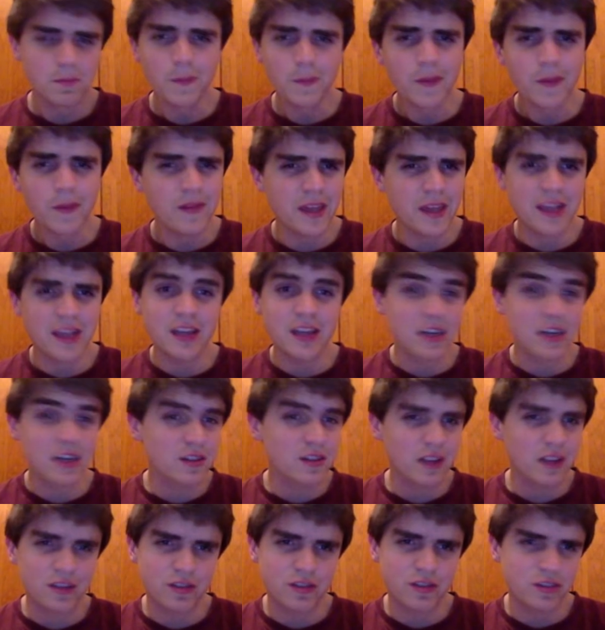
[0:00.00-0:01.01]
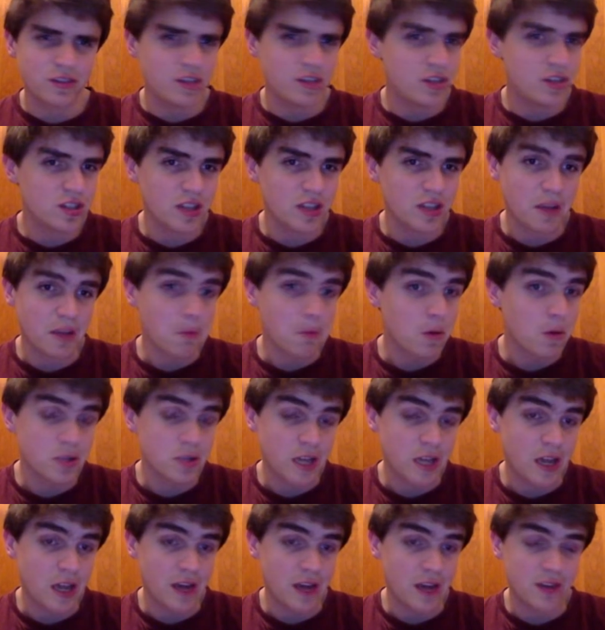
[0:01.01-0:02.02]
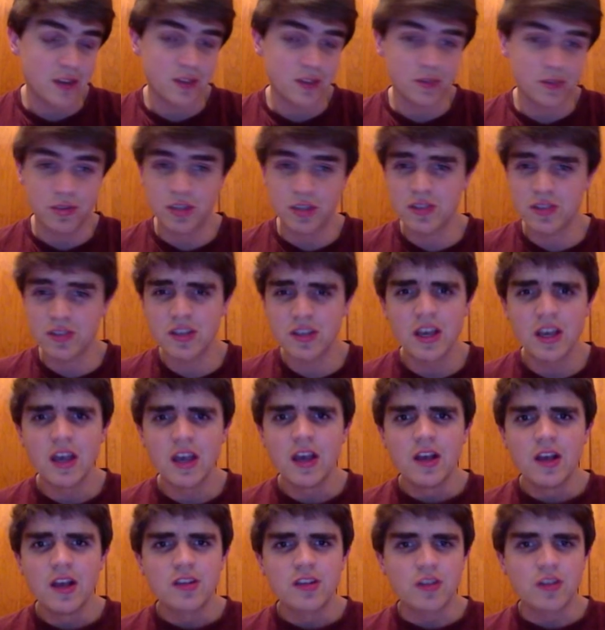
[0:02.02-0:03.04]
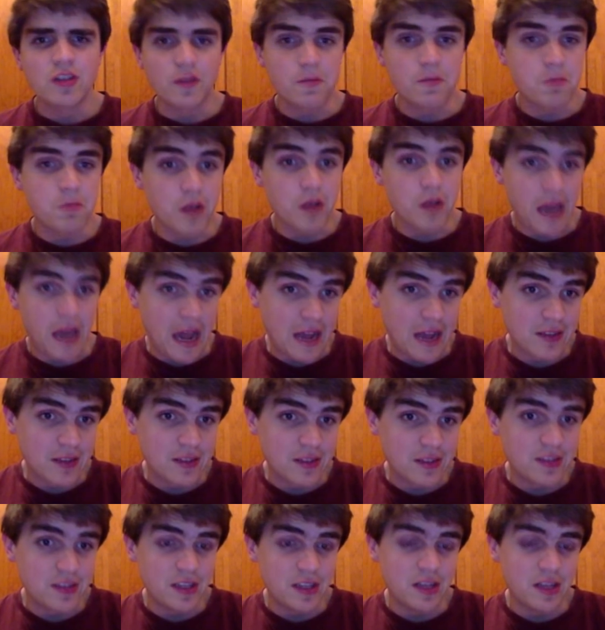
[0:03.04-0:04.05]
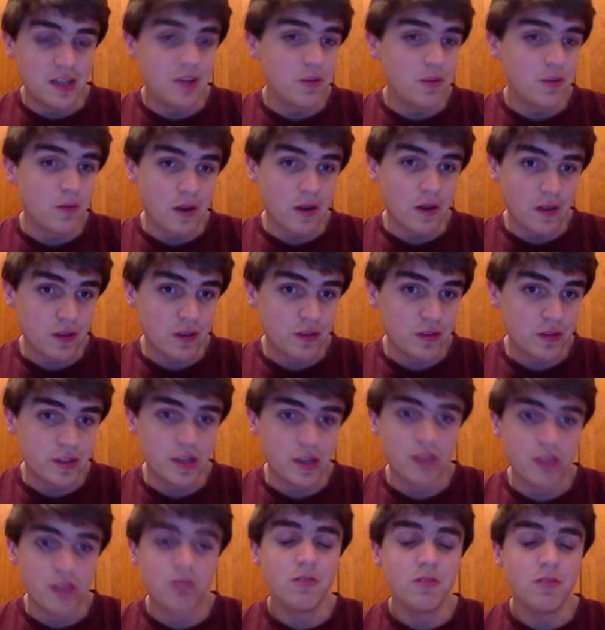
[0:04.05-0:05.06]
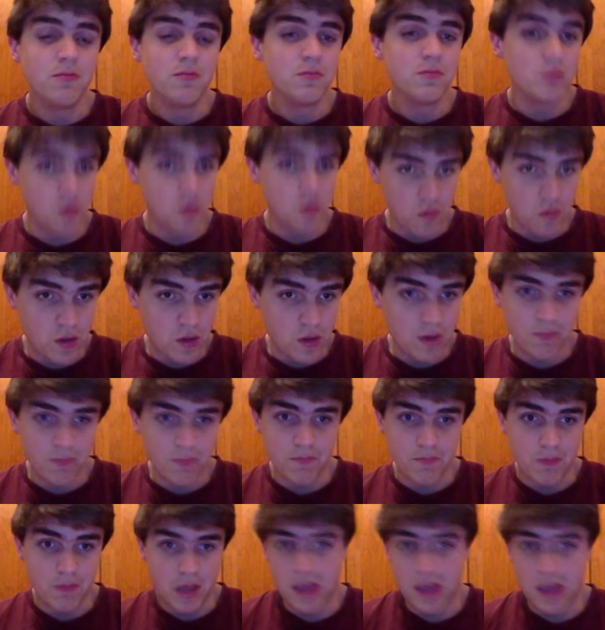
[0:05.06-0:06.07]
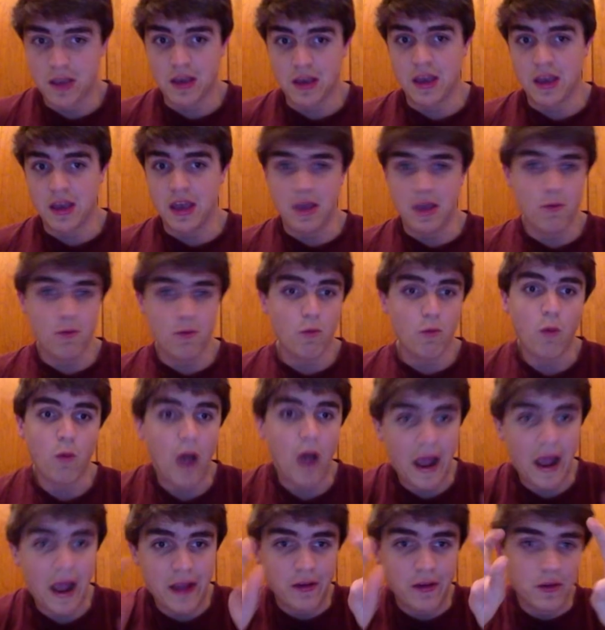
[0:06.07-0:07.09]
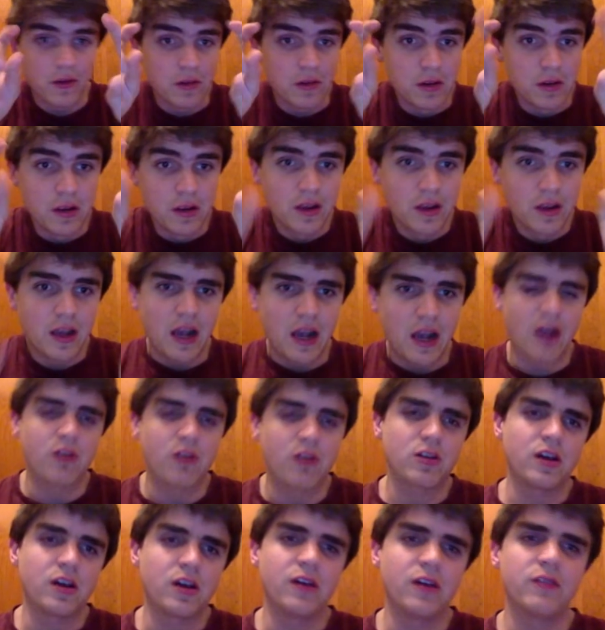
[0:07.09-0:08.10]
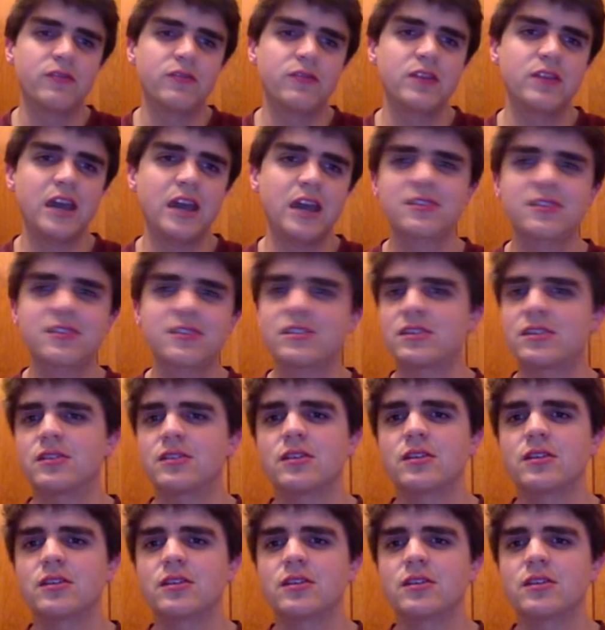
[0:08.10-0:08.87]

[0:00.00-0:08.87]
They conduct electricity just like most ionic solutions. So if you put acids in and you run electricity through them, you can make a wire out of the acid,